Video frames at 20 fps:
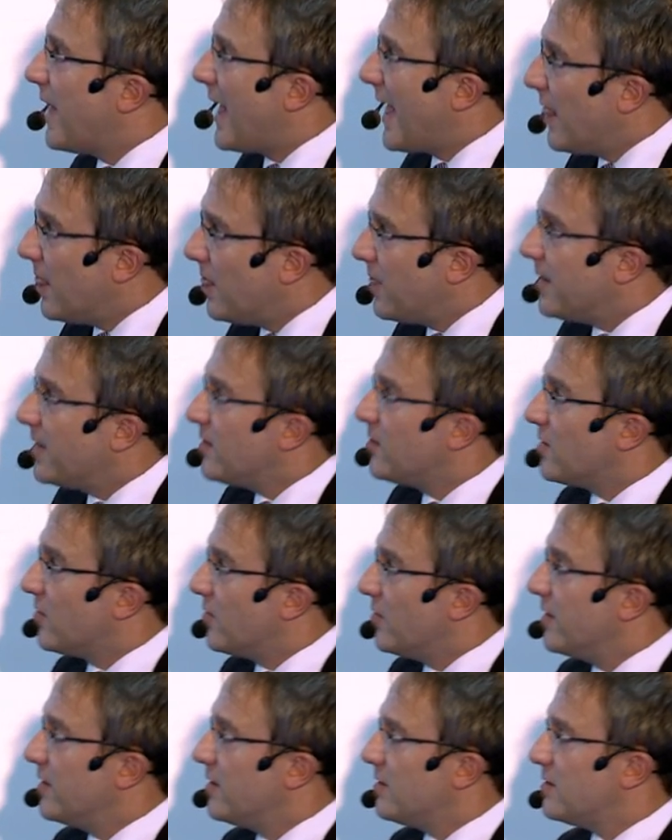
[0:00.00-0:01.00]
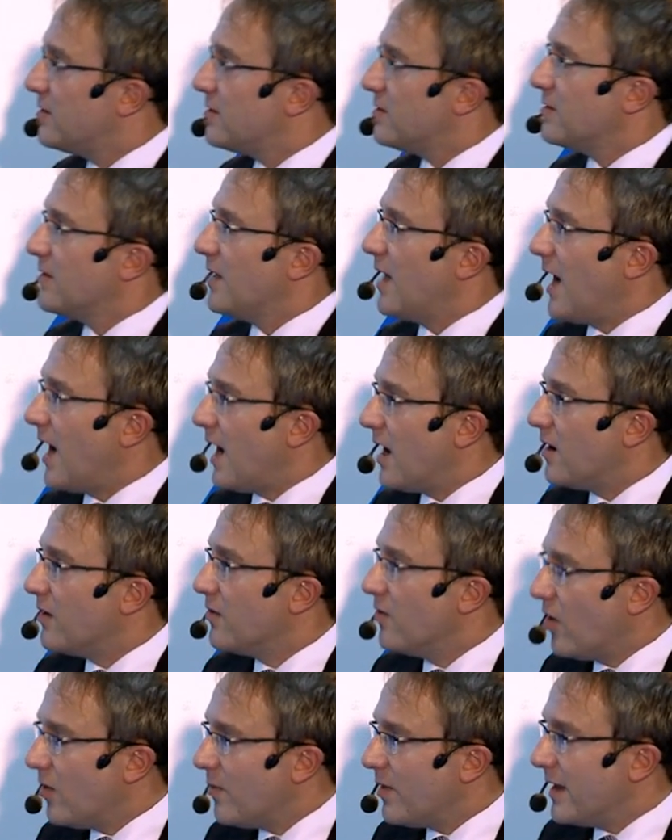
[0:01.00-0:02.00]
healthy joints are
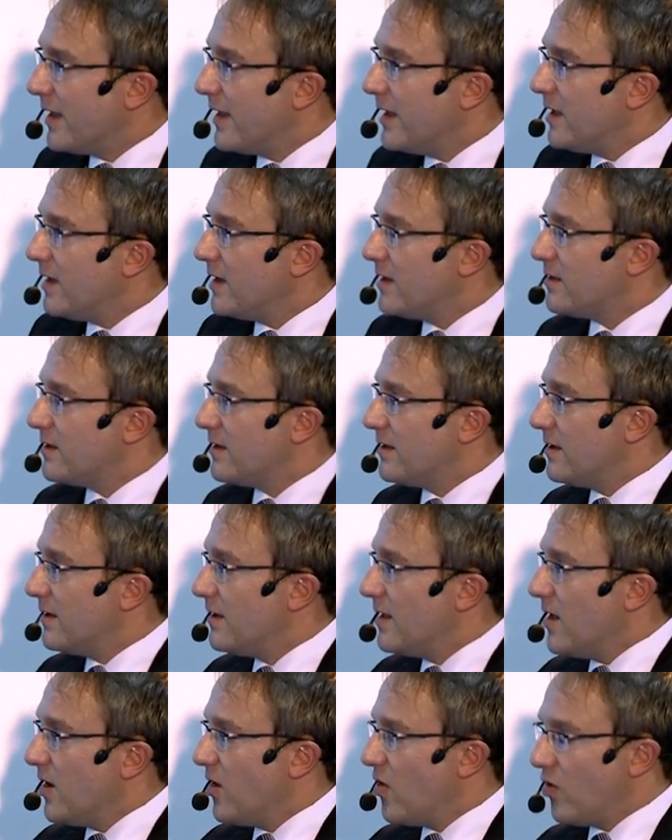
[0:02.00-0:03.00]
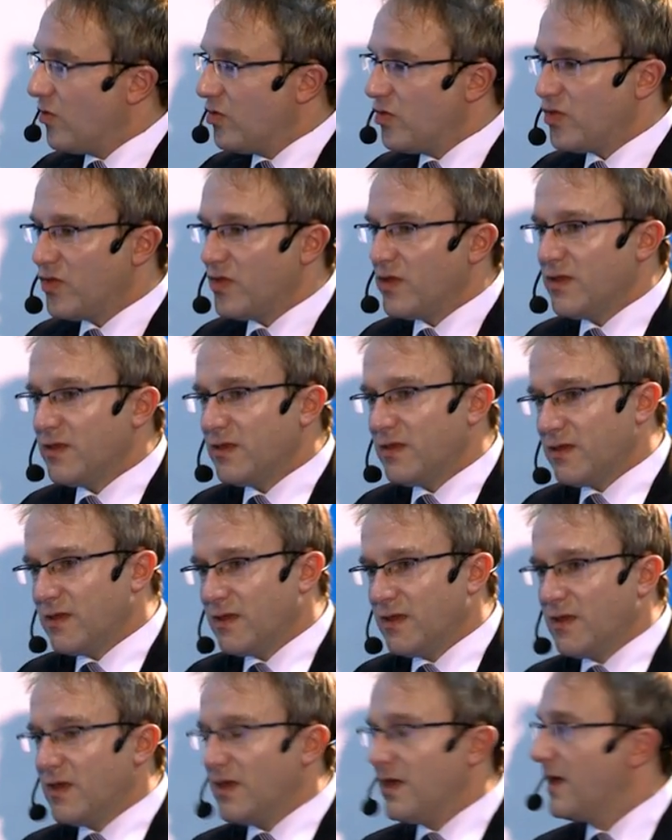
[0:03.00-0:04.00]
normally, it's a constant
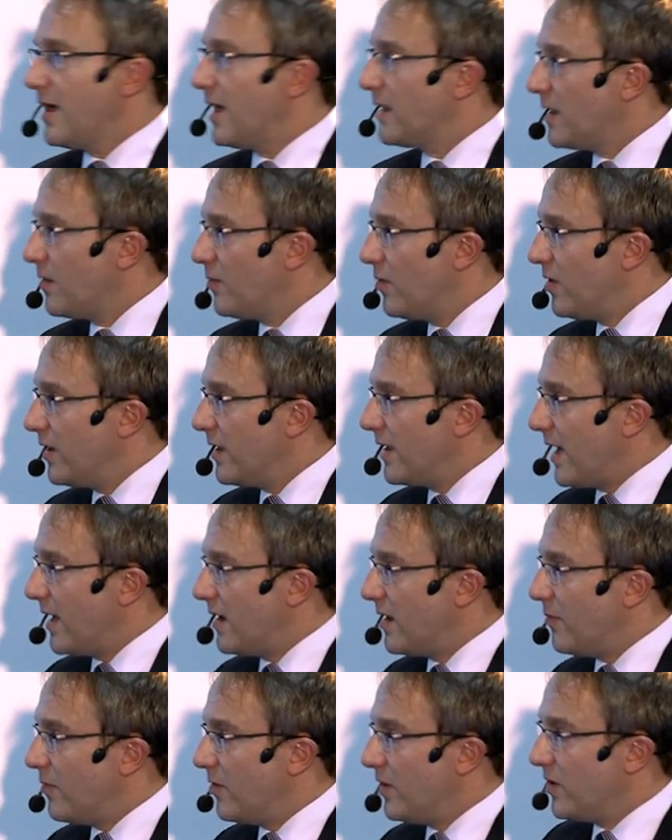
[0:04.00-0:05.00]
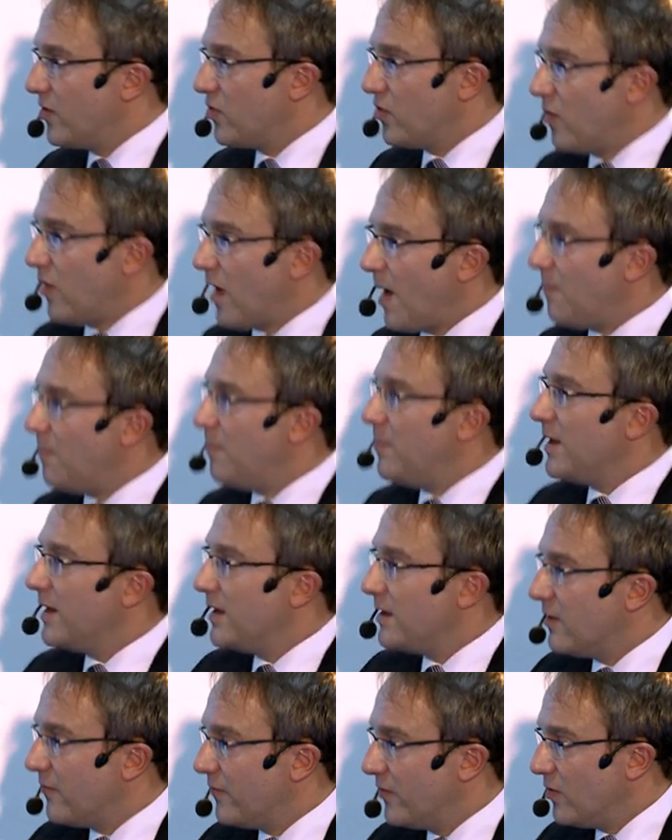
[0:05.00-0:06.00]
catabolic, anabolic, so upbuilding of